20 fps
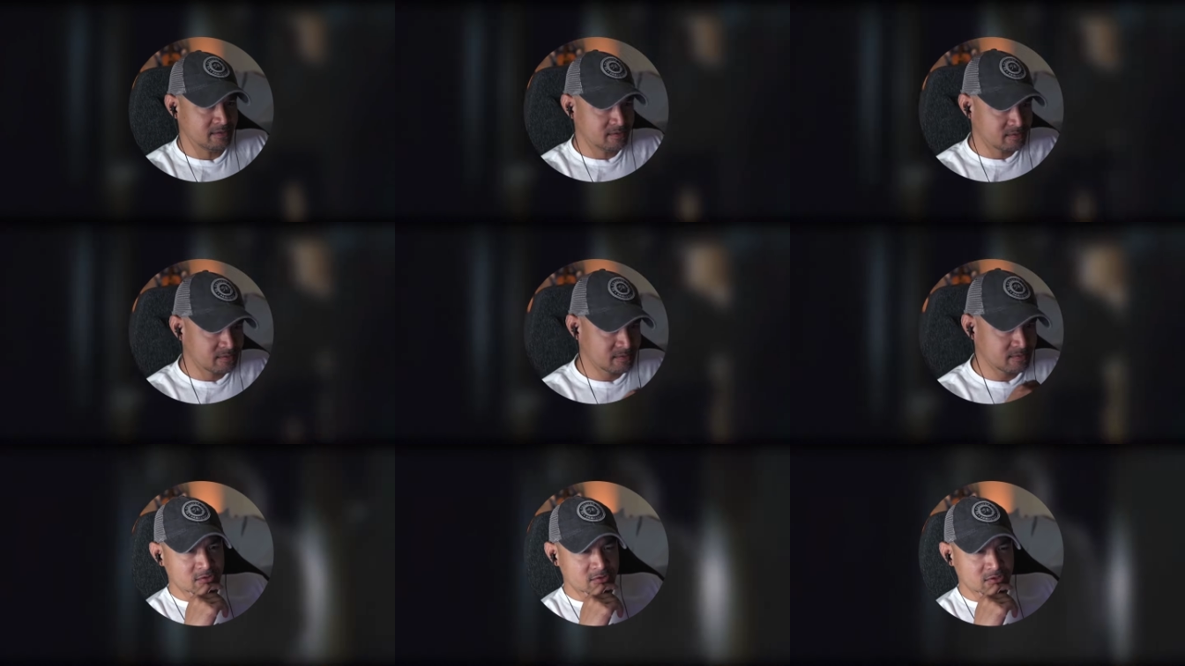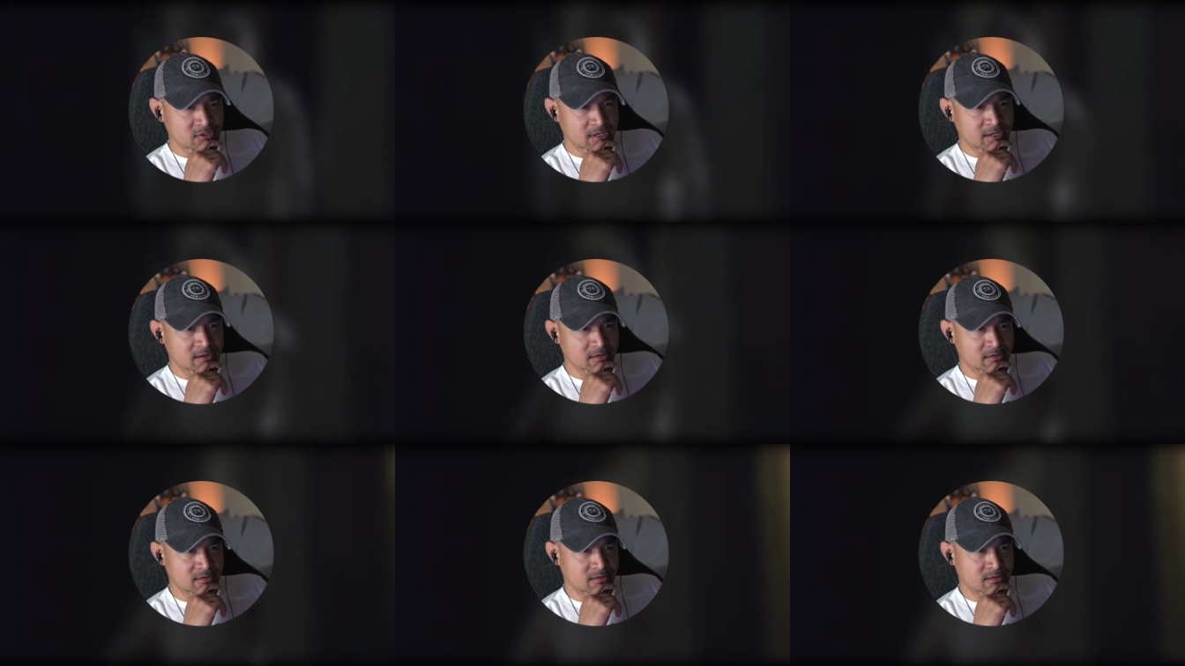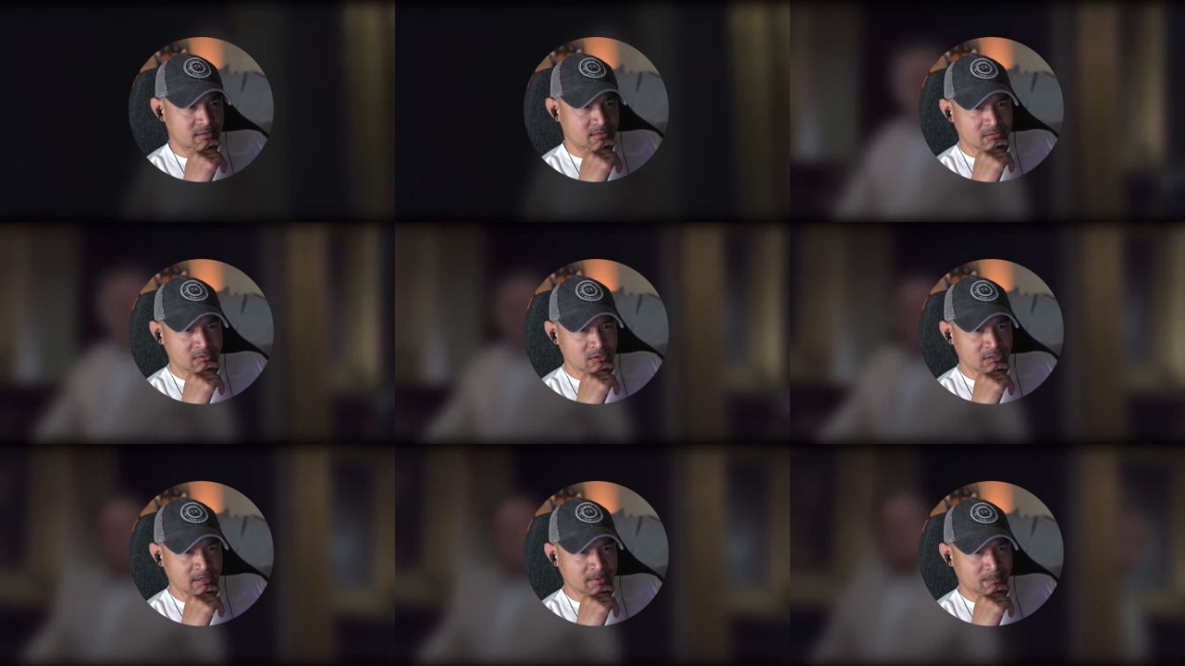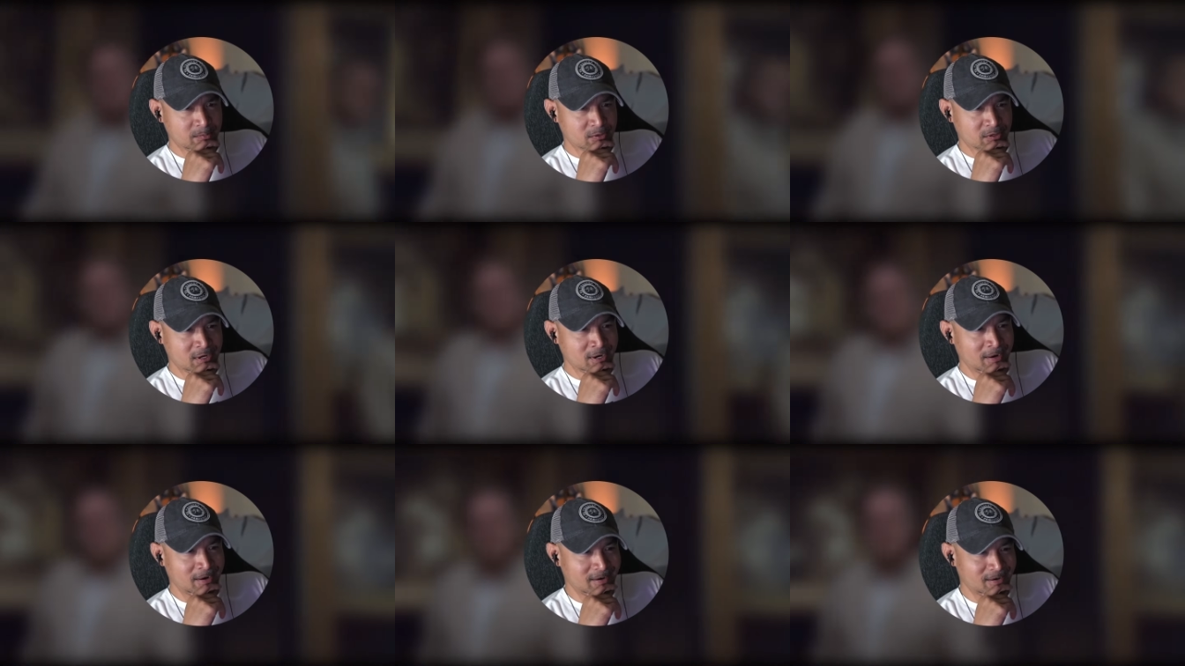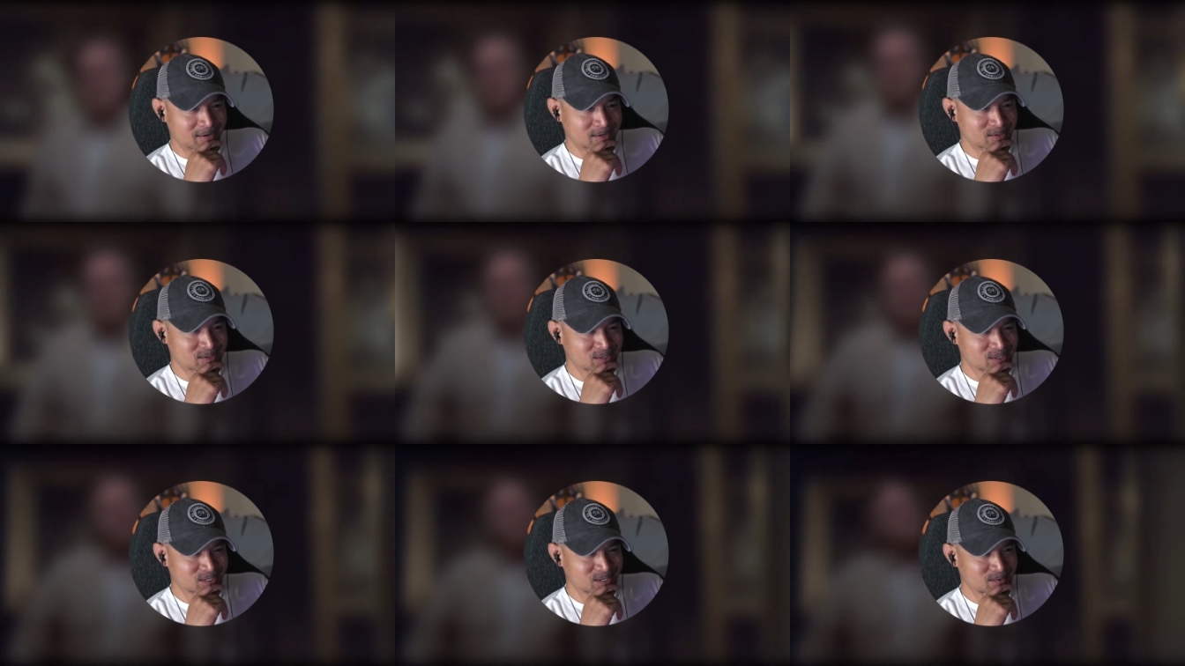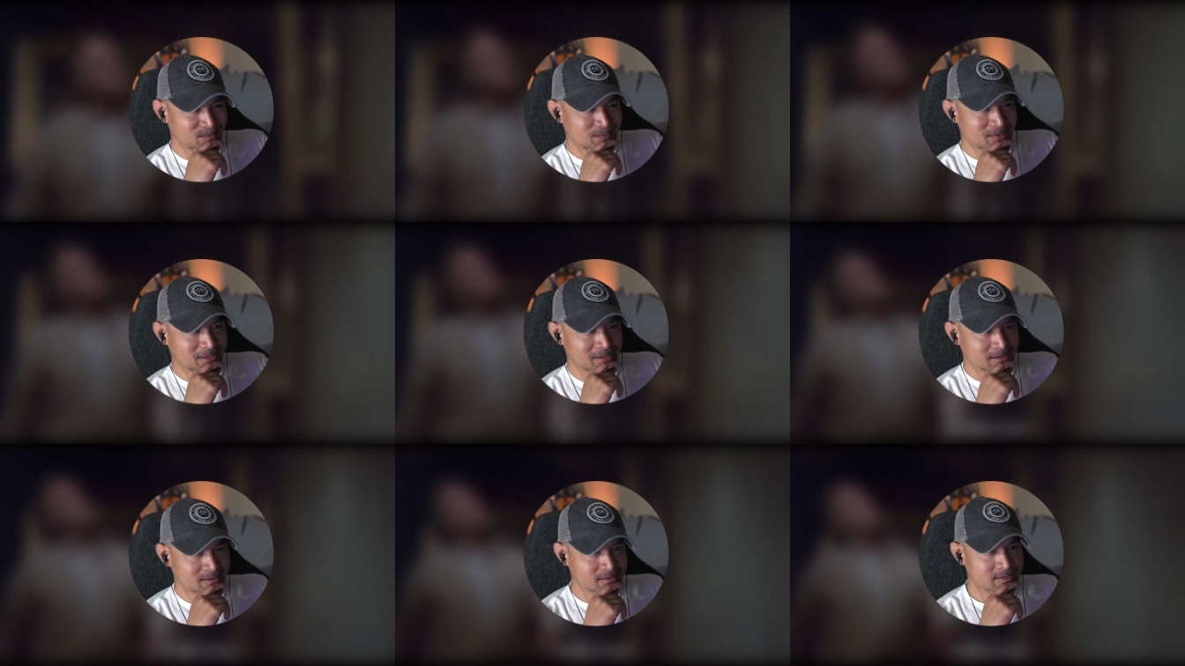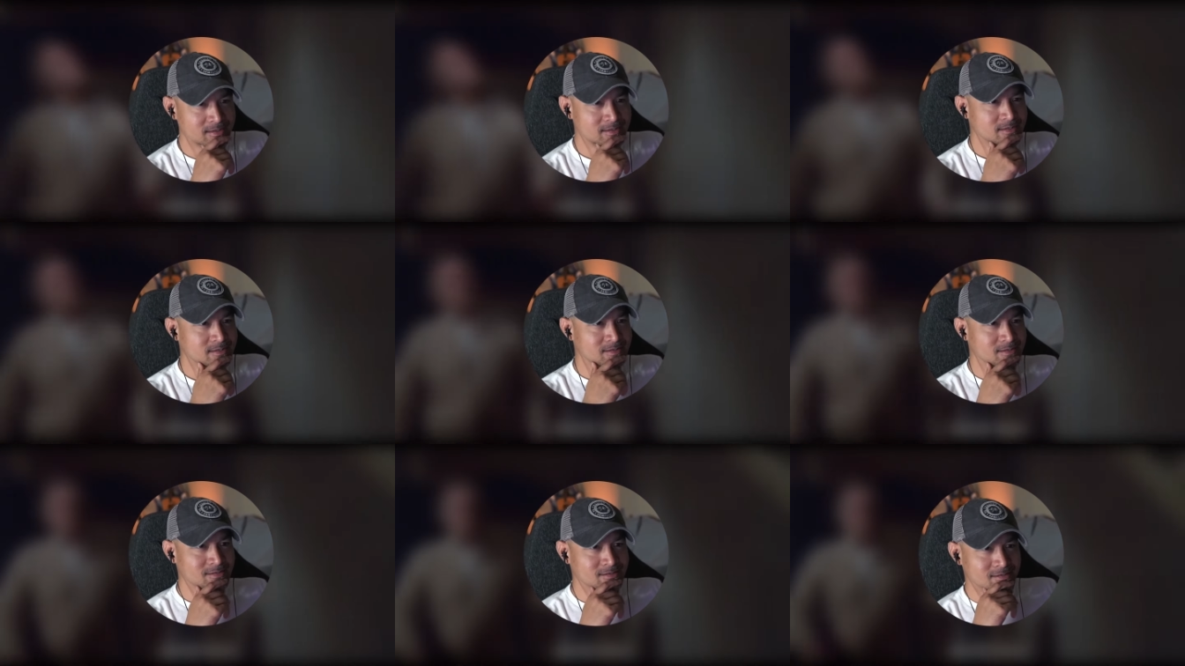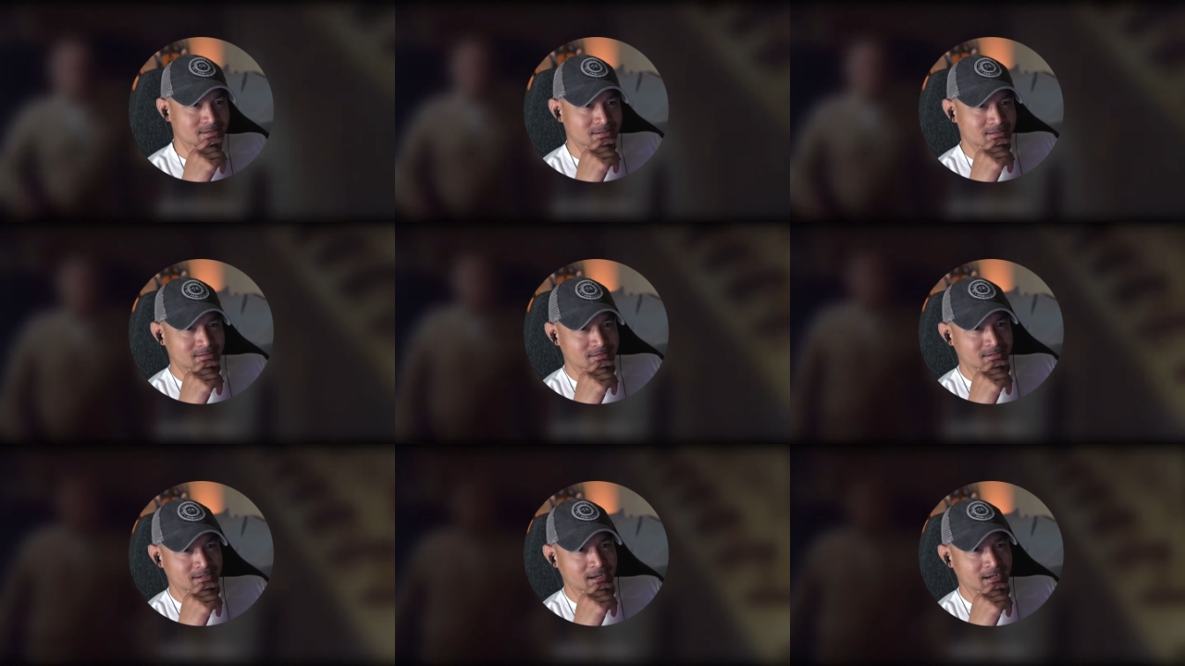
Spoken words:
It was like a leprechaun or something. A